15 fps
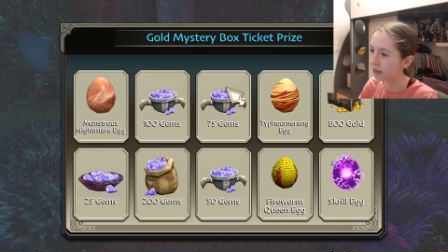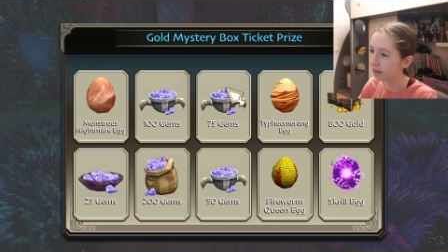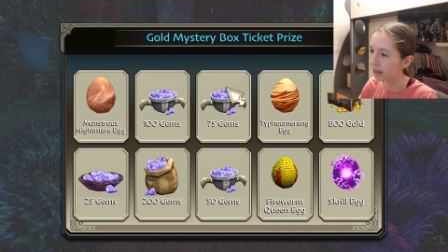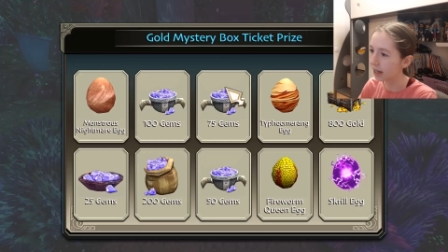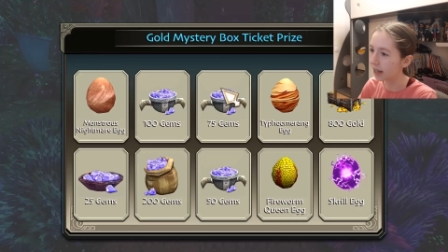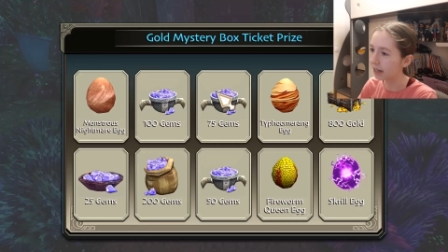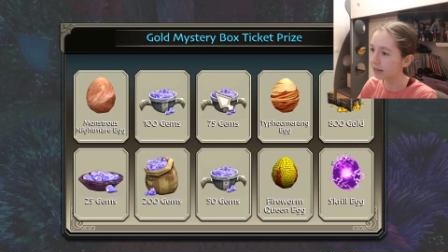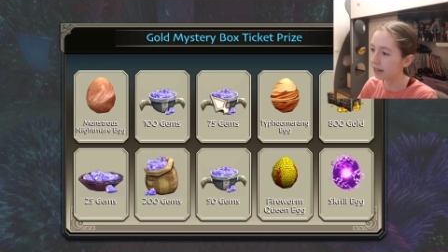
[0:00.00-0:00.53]
of the
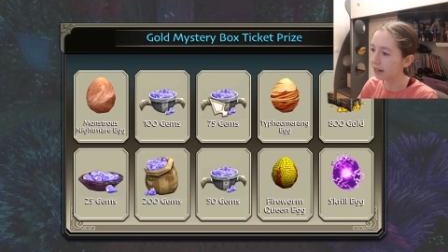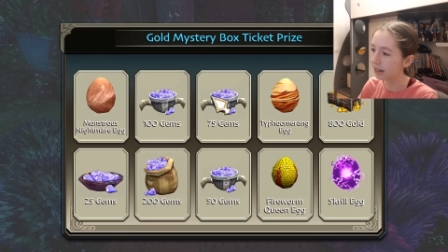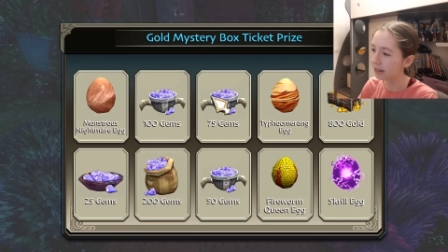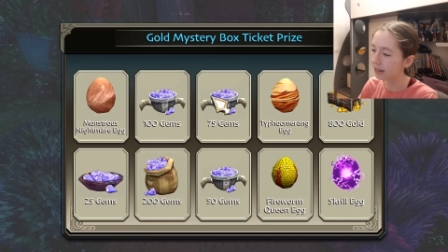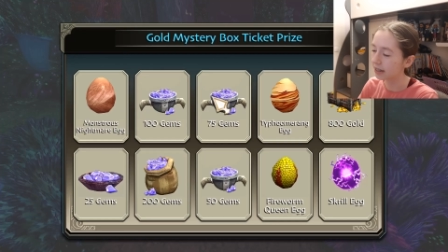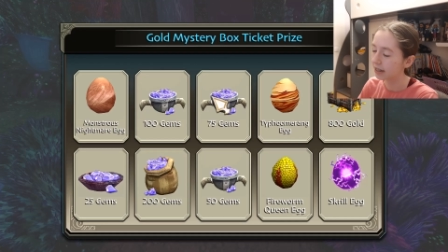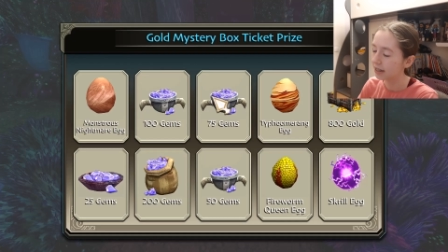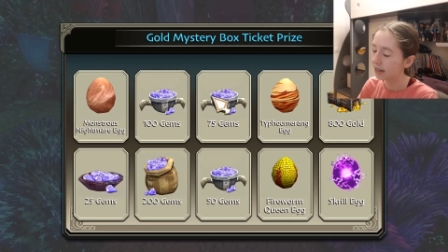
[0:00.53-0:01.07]
day,
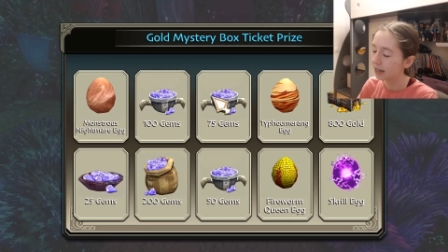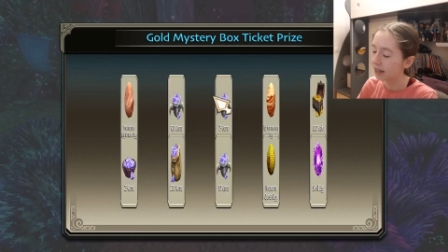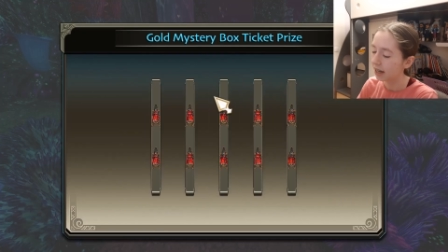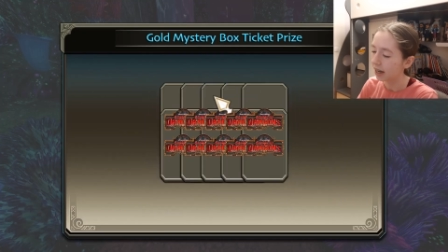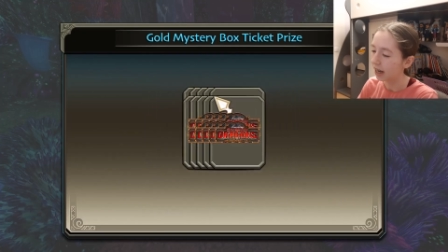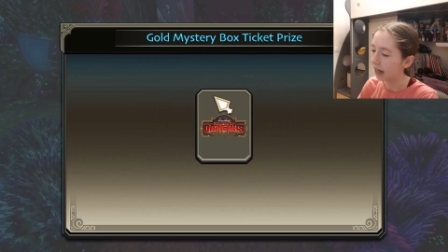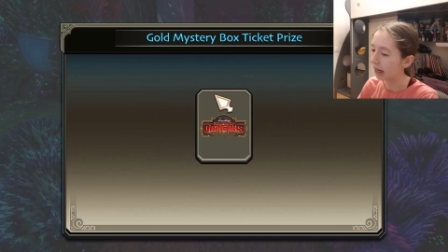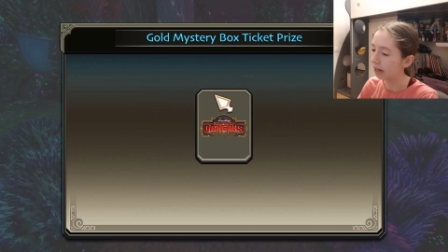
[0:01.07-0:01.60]
like,
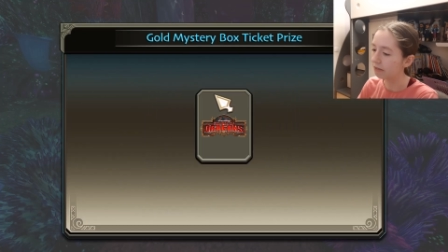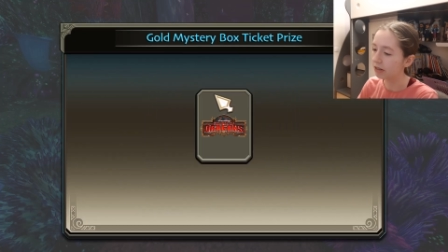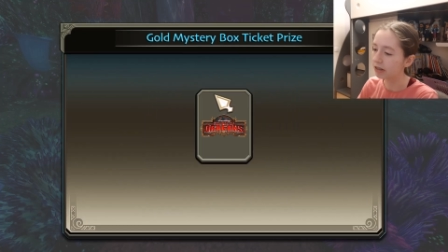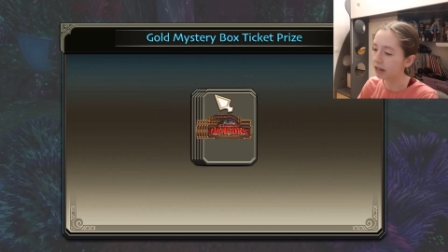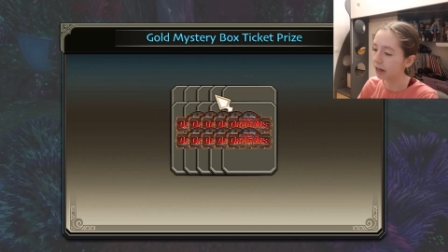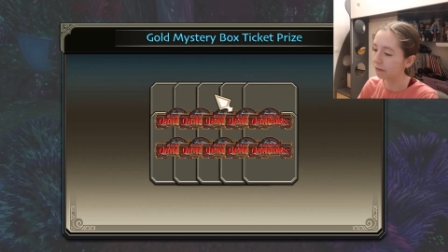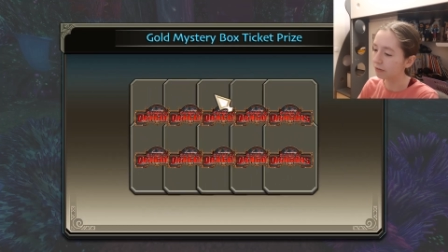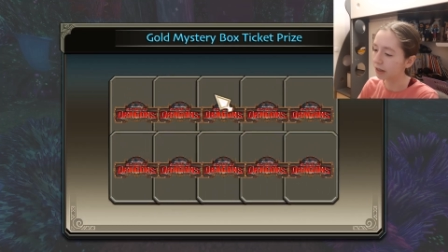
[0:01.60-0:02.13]
I have a
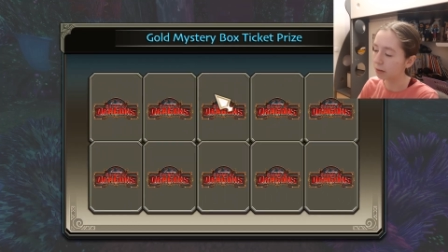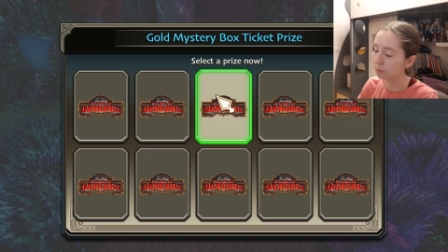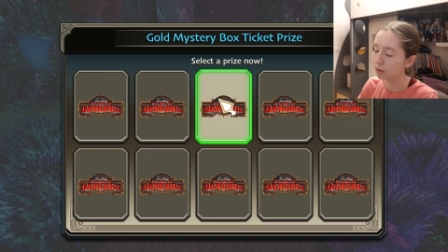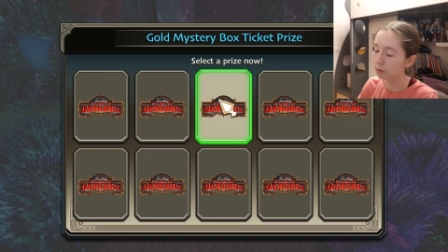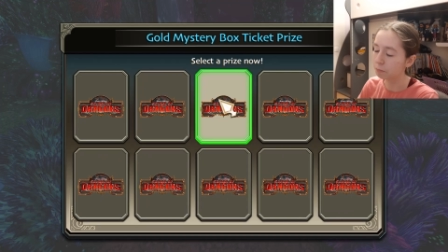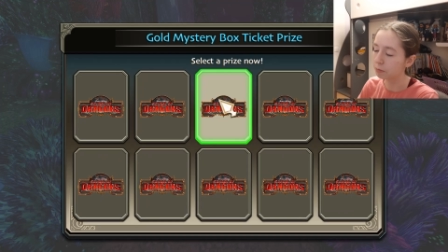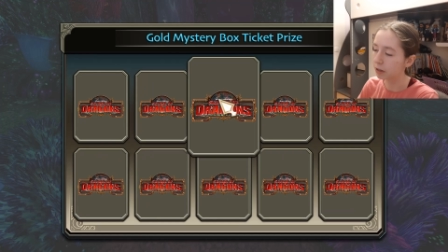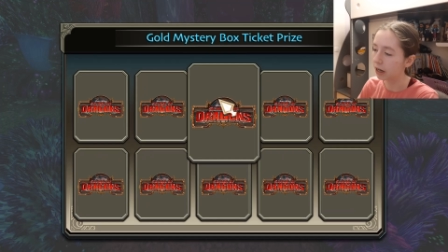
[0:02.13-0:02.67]
lifetime
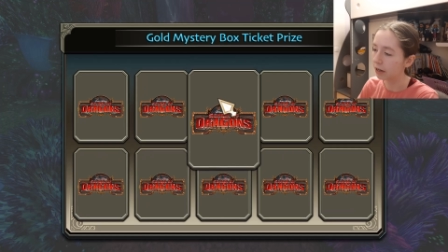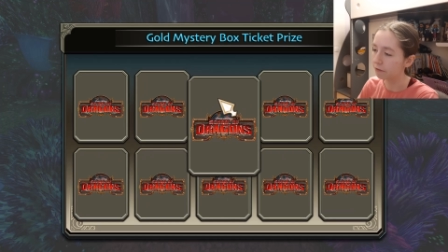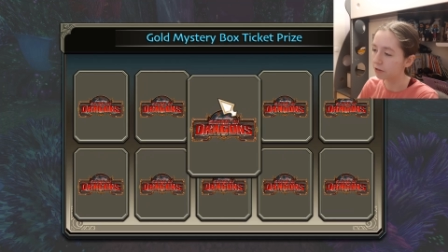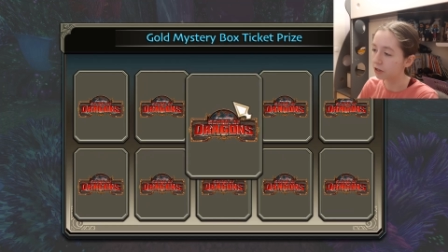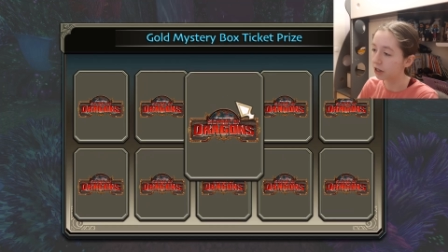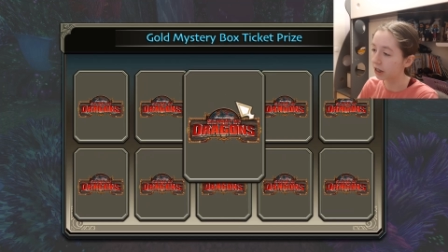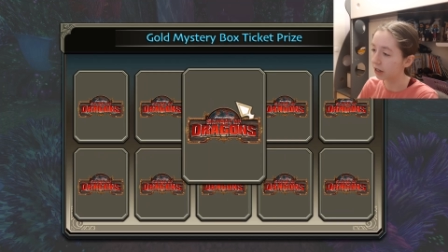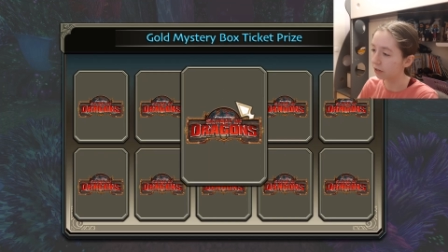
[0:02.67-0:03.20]
supply of
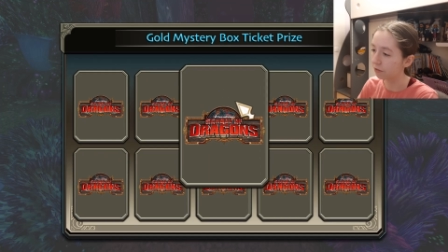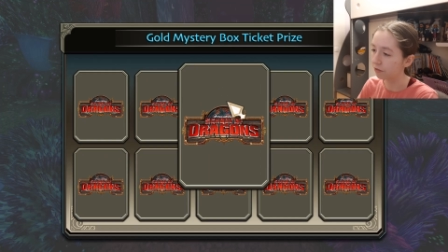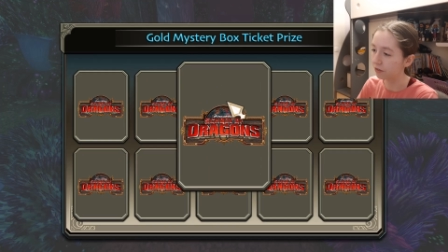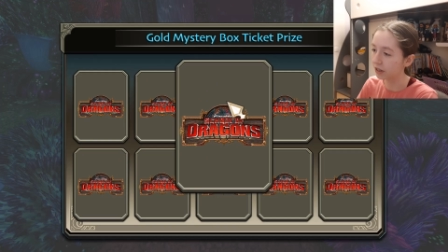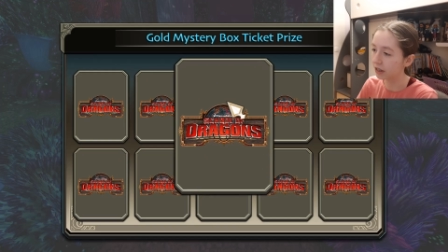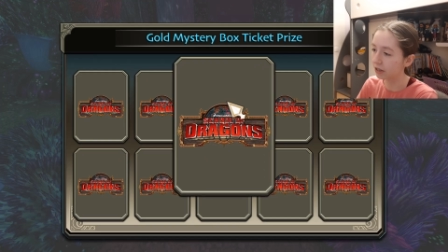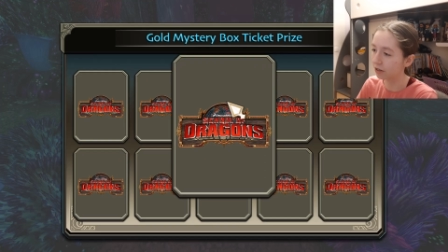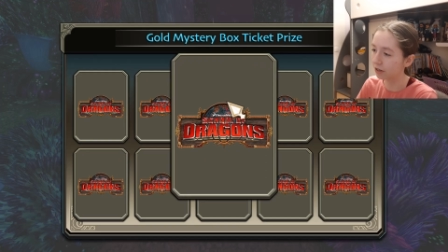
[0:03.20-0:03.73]
chicken
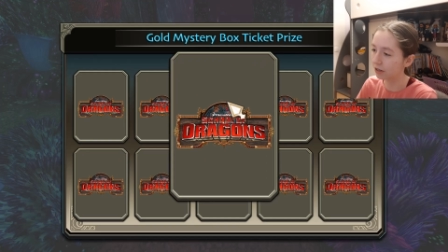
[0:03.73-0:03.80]
feet